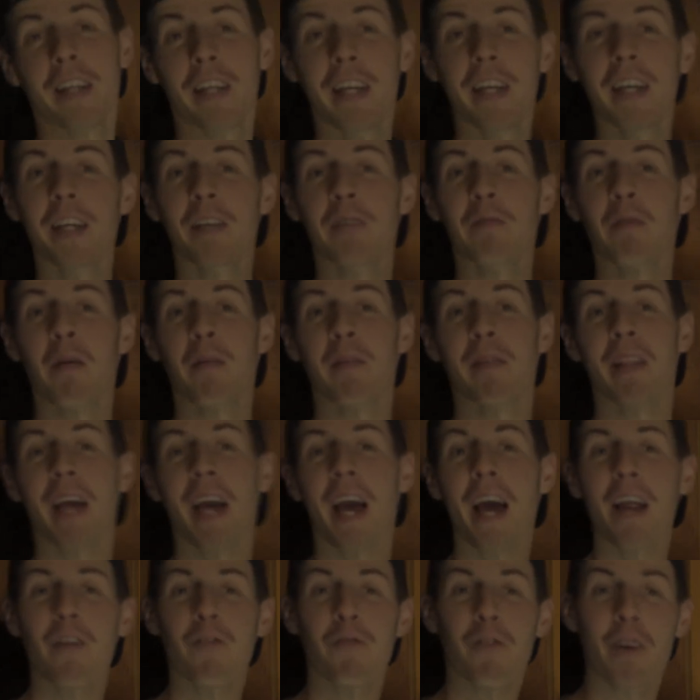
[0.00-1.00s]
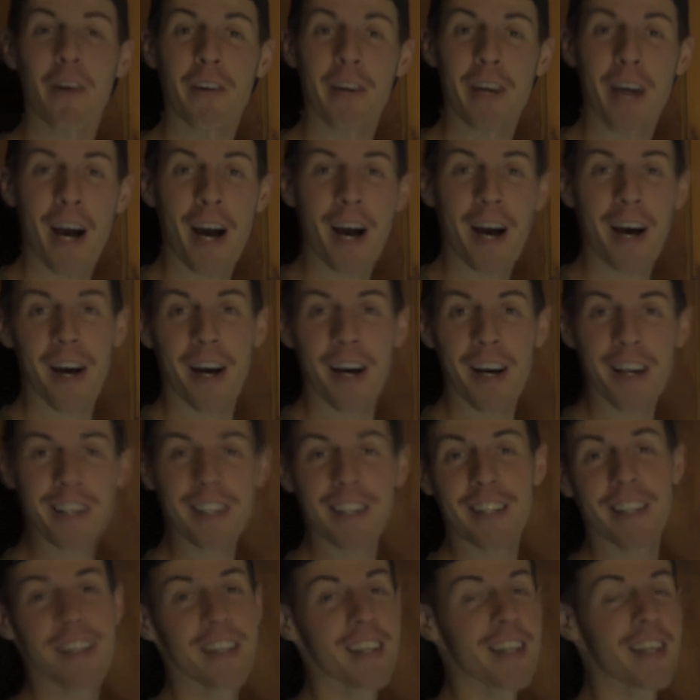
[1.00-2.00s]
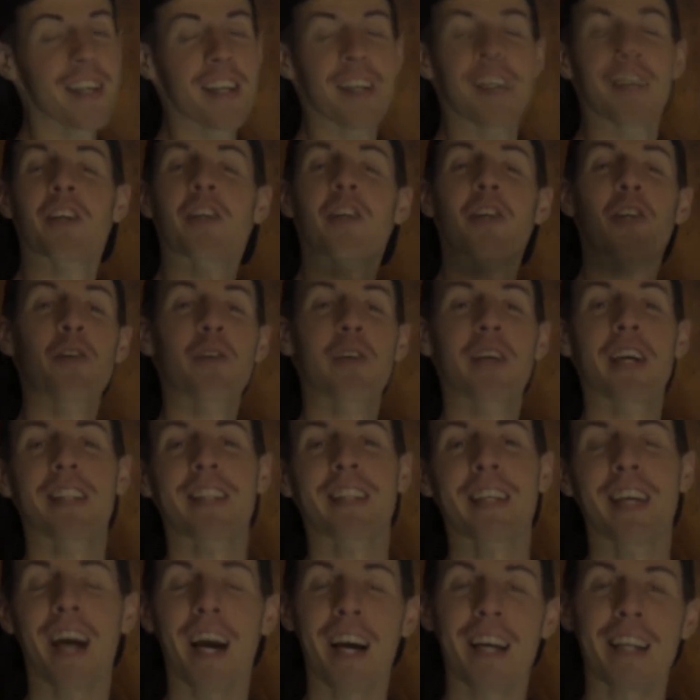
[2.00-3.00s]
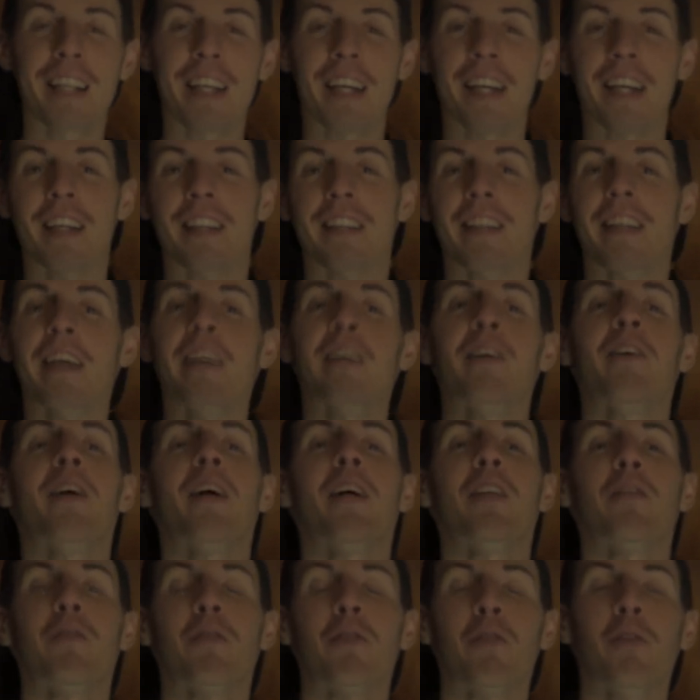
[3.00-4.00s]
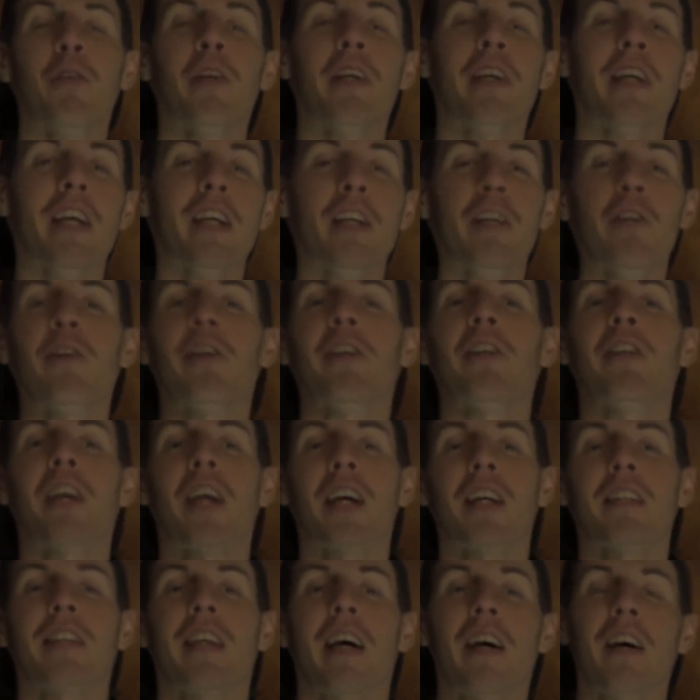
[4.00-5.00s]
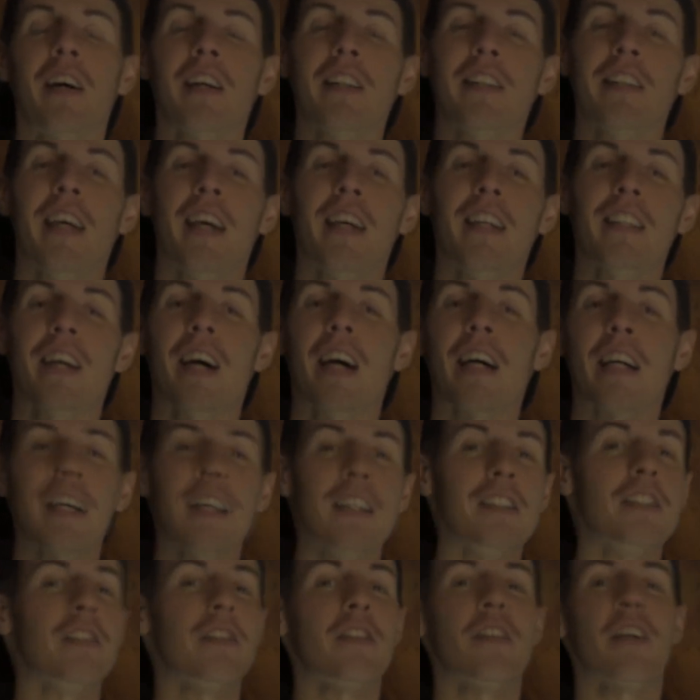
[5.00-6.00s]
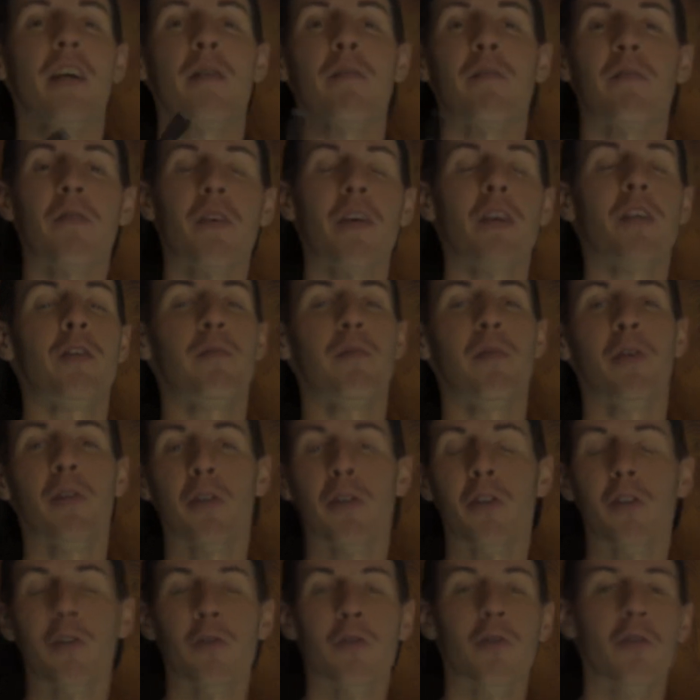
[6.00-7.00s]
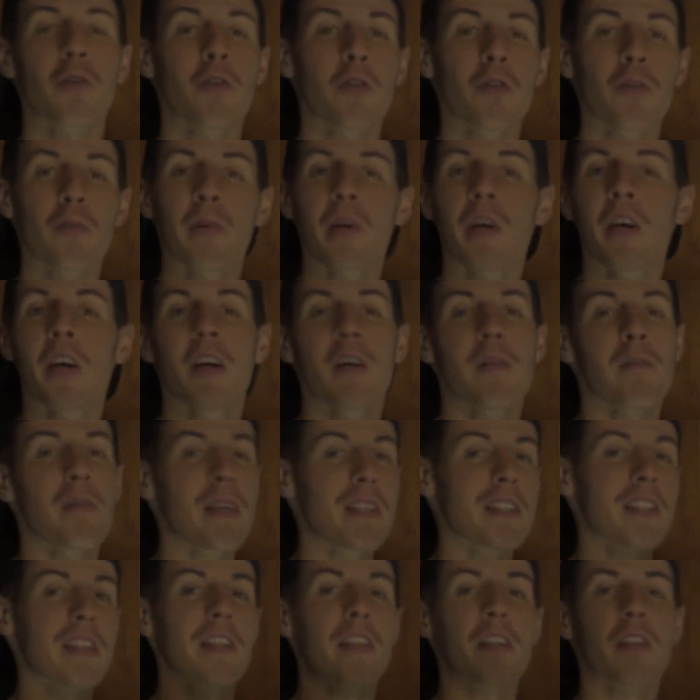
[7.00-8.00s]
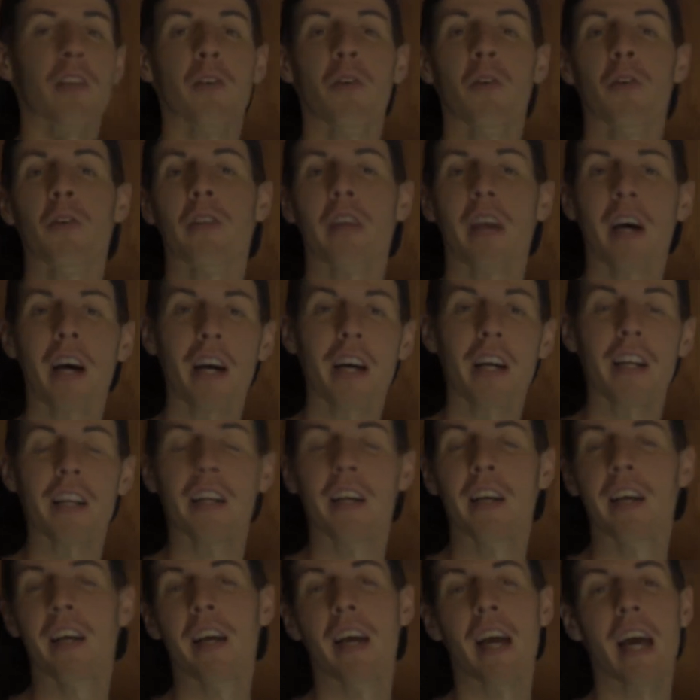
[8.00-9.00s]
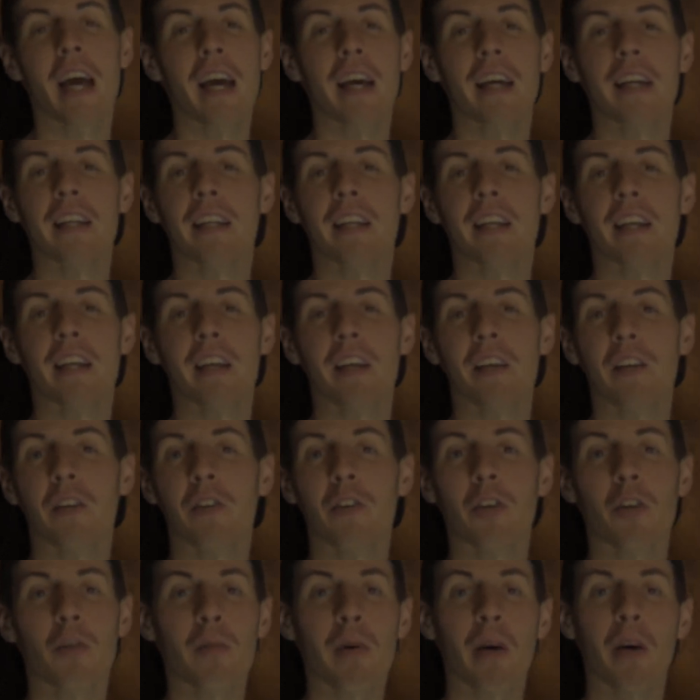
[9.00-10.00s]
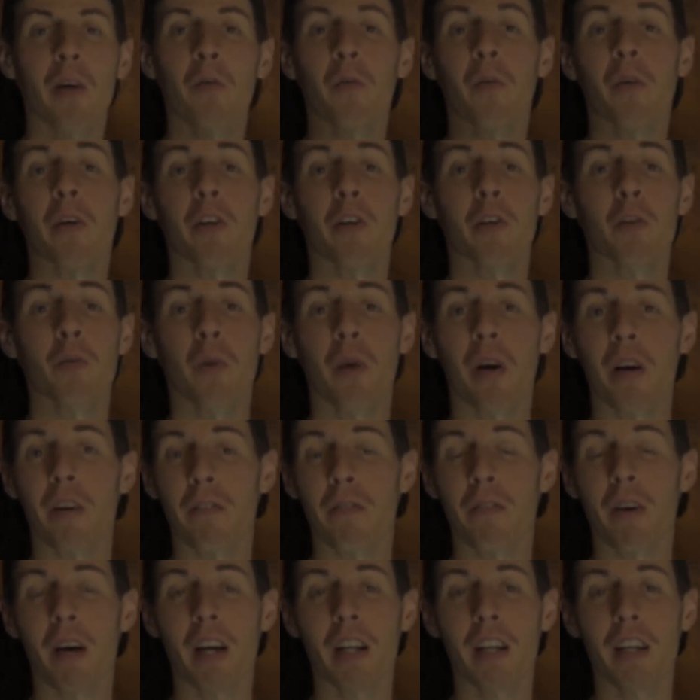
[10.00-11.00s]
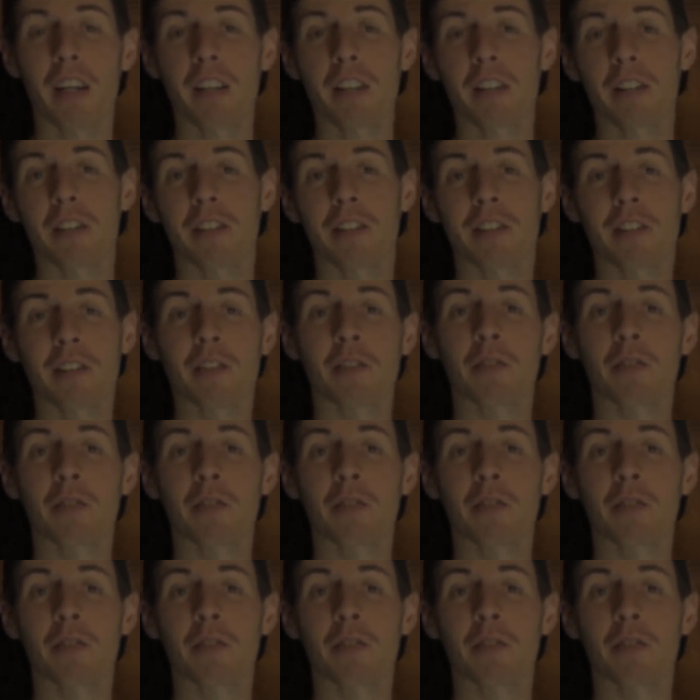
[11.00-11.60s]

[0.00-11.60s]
the heat. Maybe they had a very hot hunt. You get the idea. Thank you guys for tuning in. You can check us out on TikTok, Instagram, Facebook, YouTube, basically the whole nine. And no matter where you want to find us,